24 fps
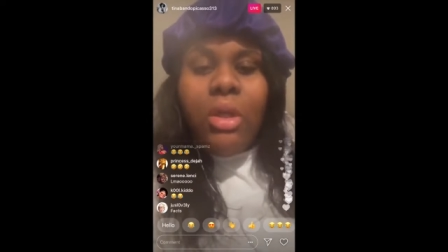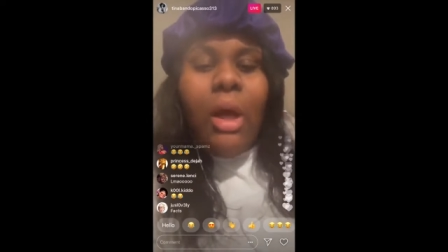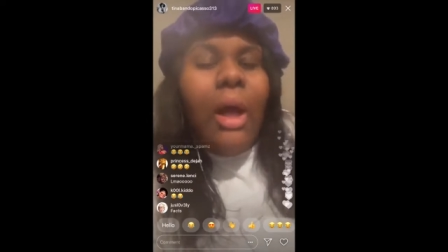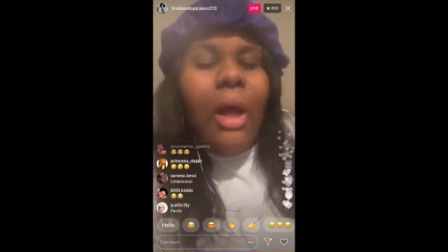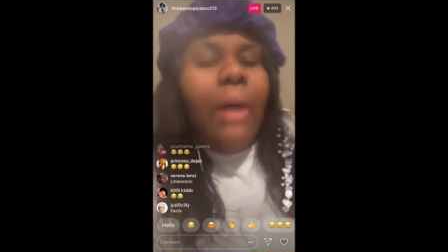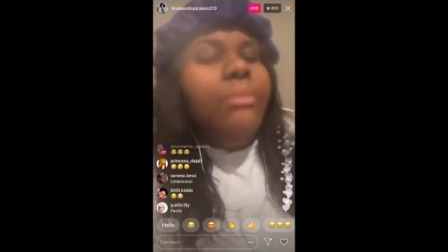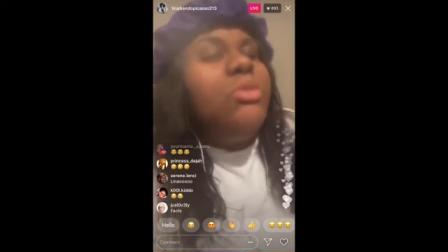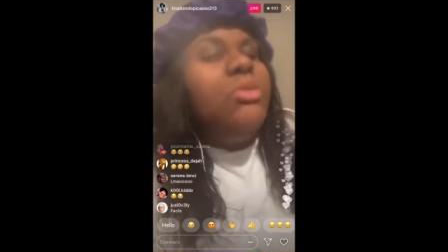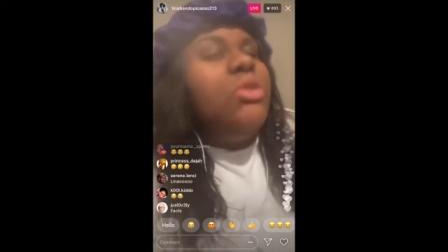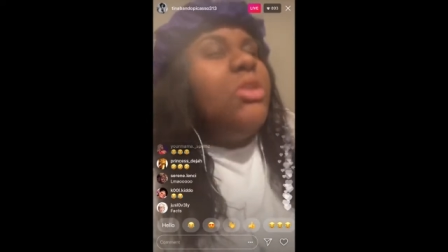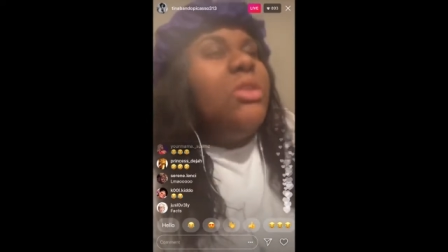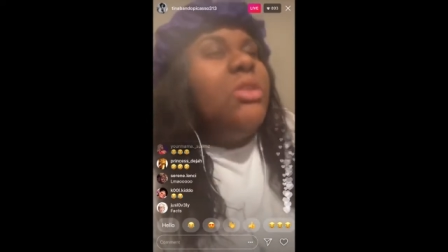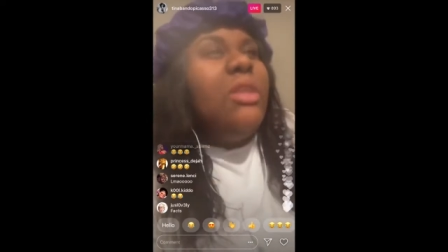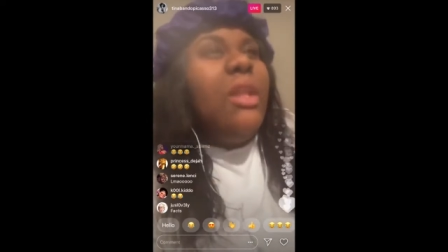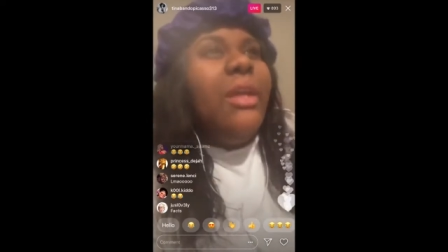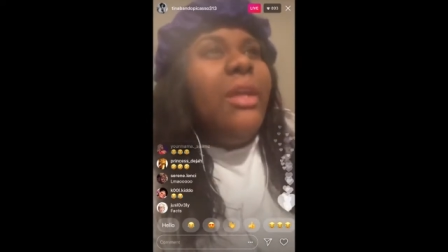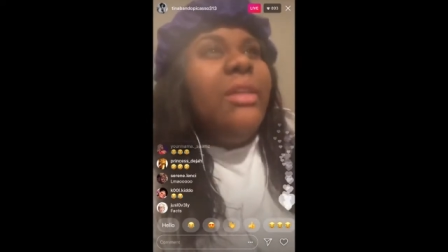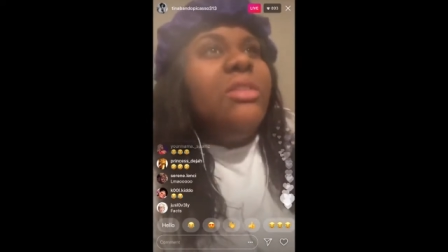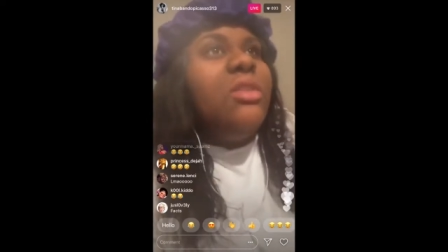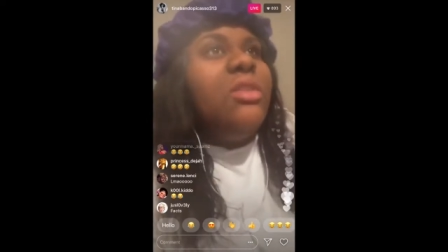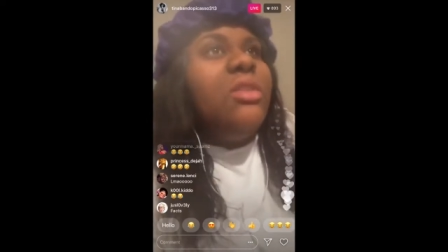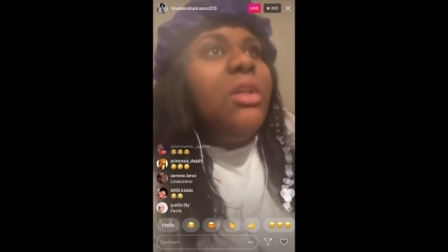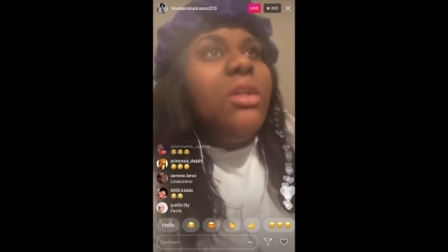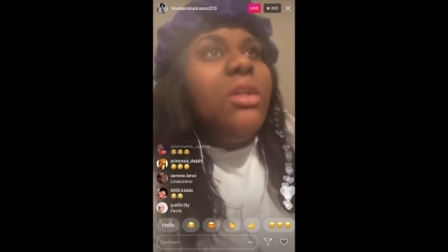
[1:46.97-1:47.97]
I'm just like
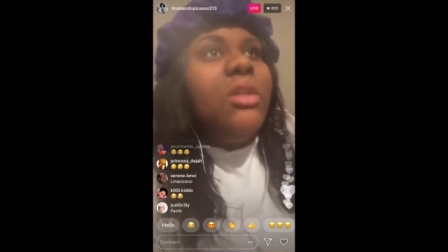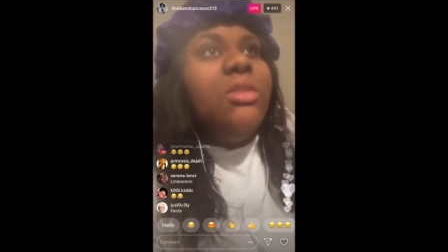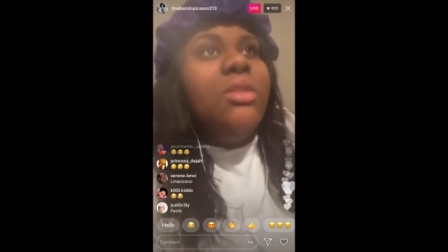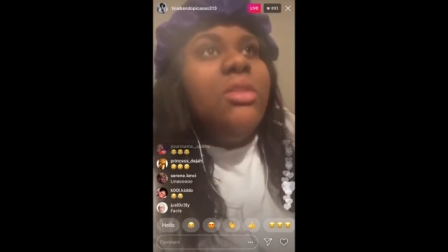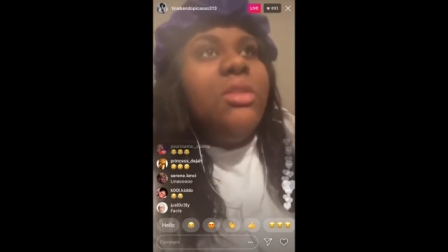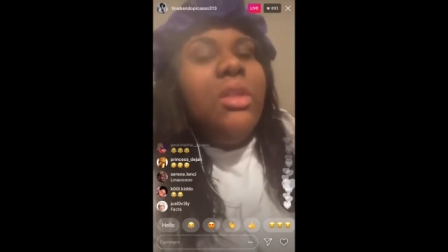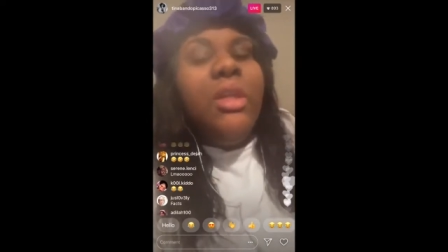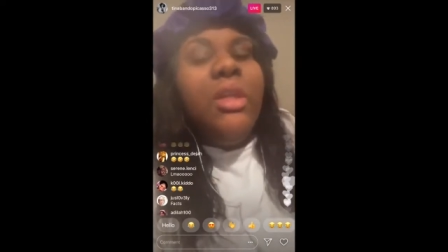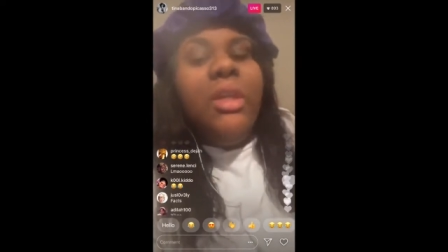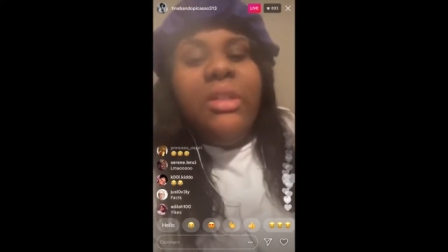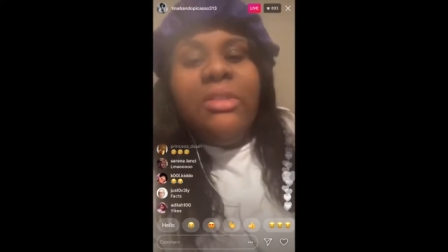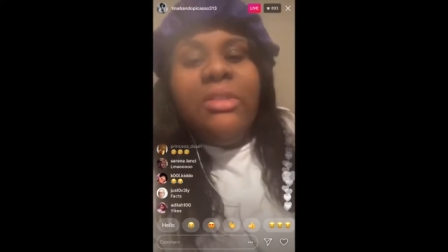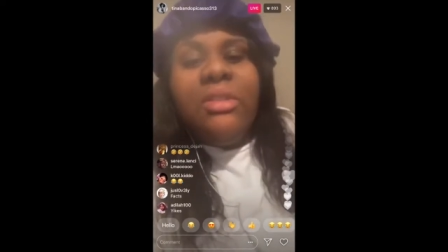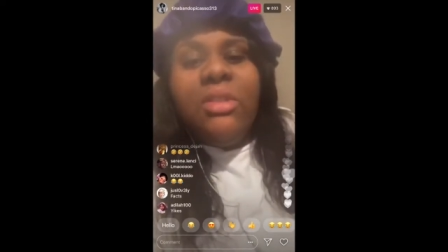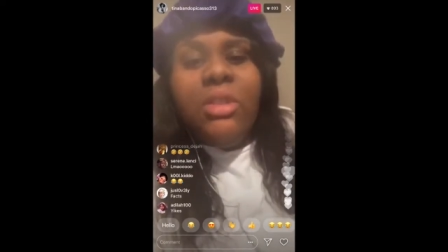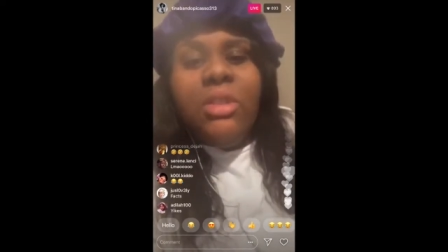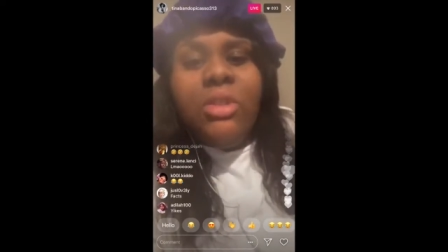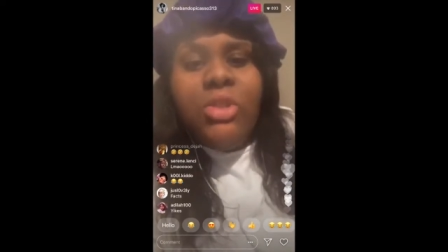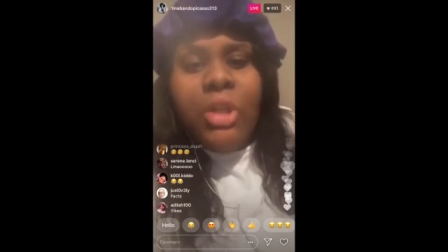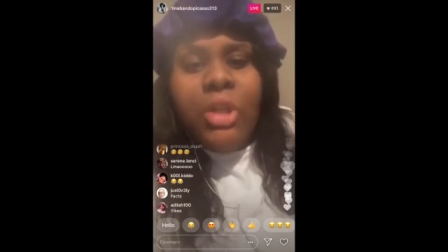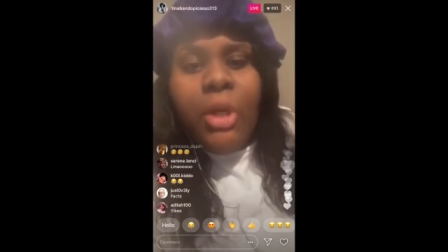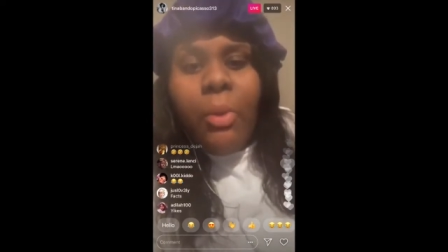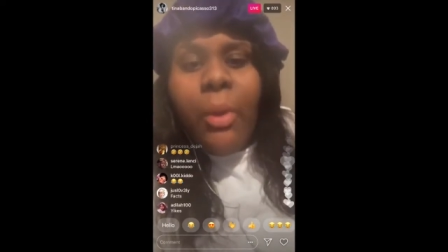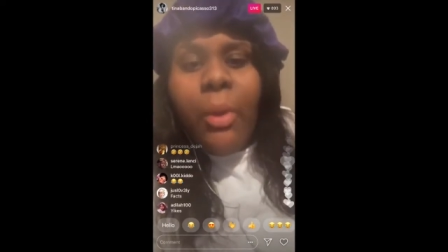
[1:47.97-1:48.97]
sick of seeing
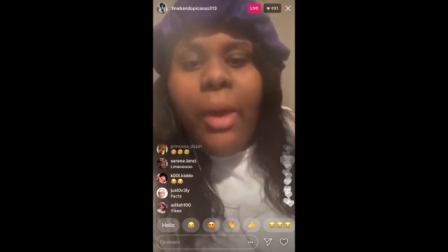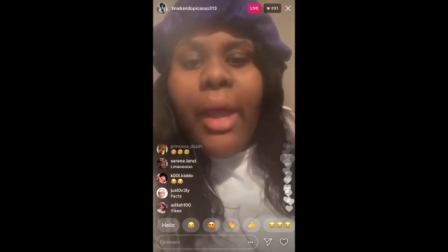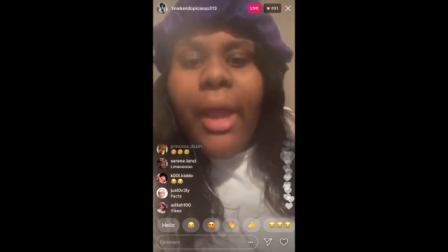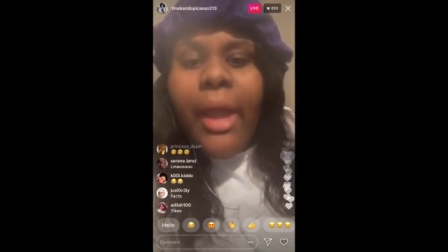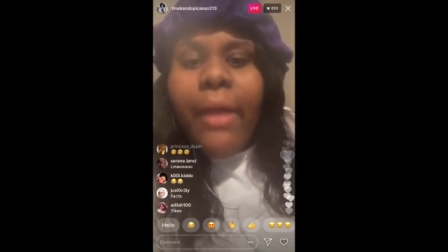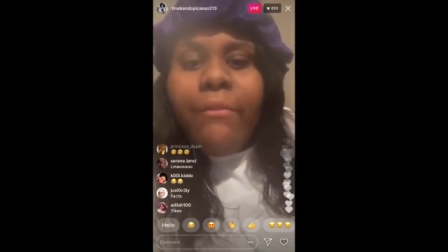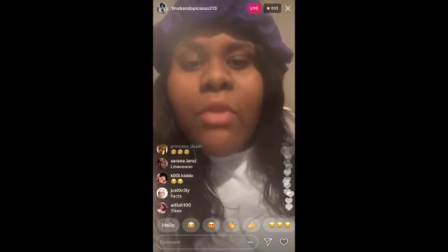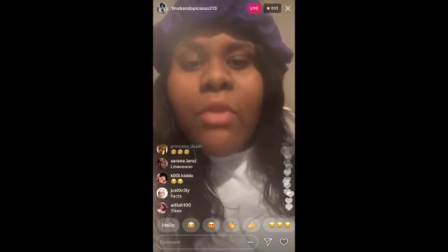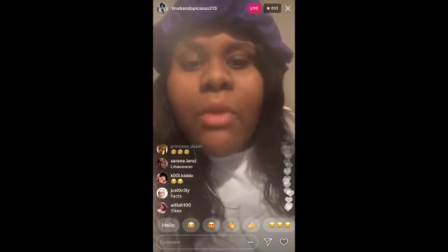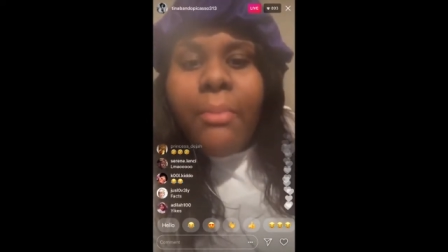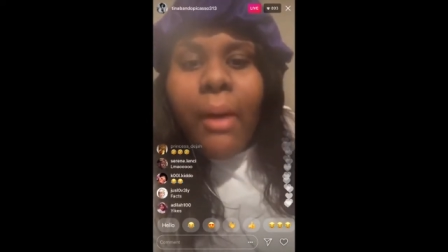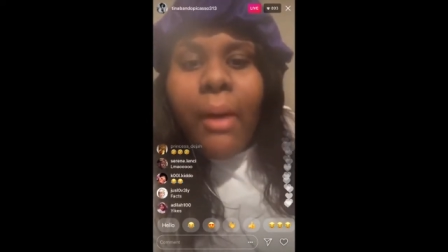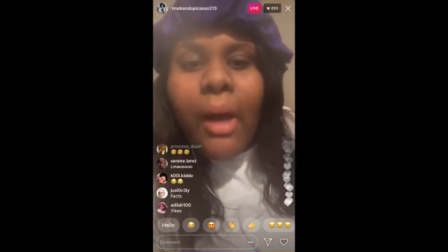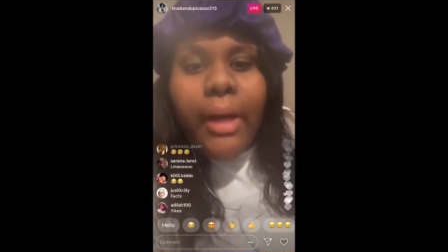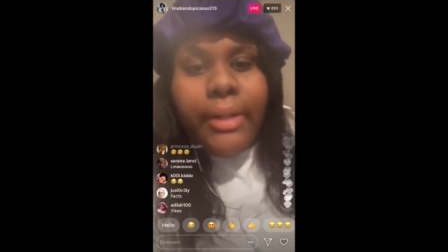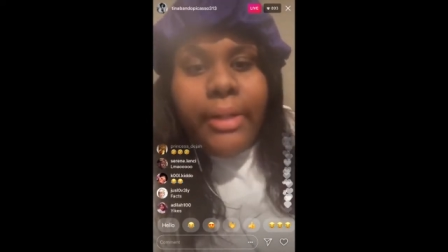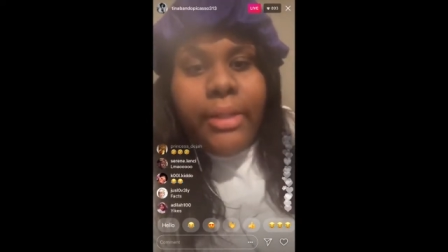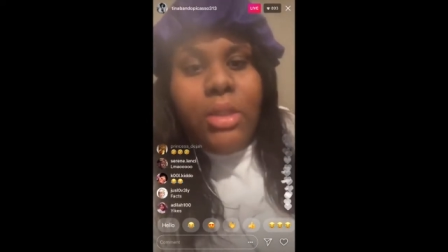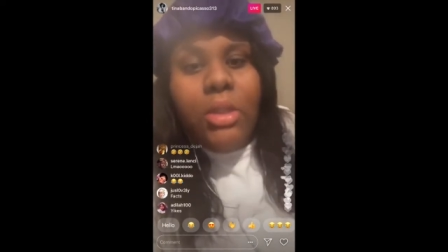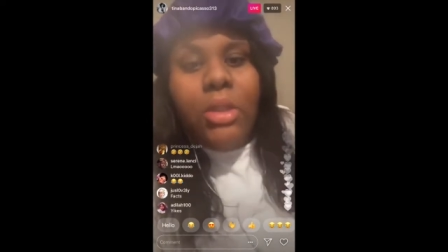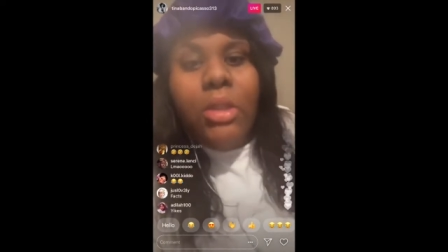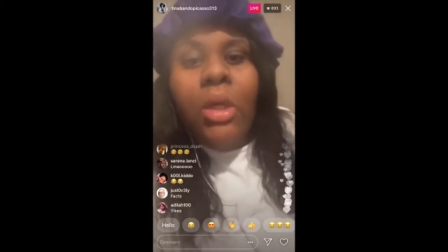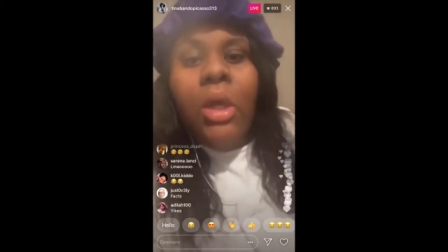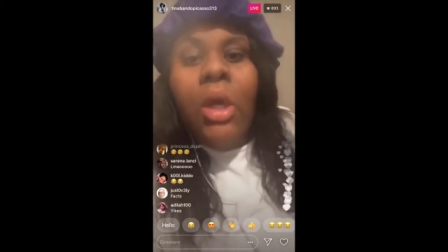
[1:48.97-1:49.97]
CJ with
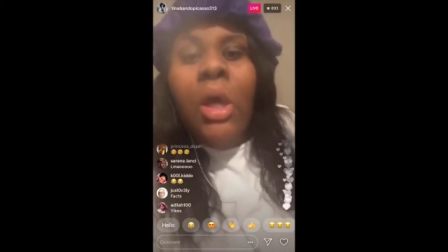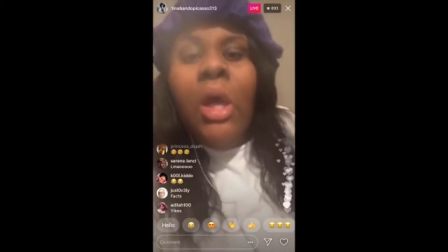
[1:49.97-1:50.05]
everybody.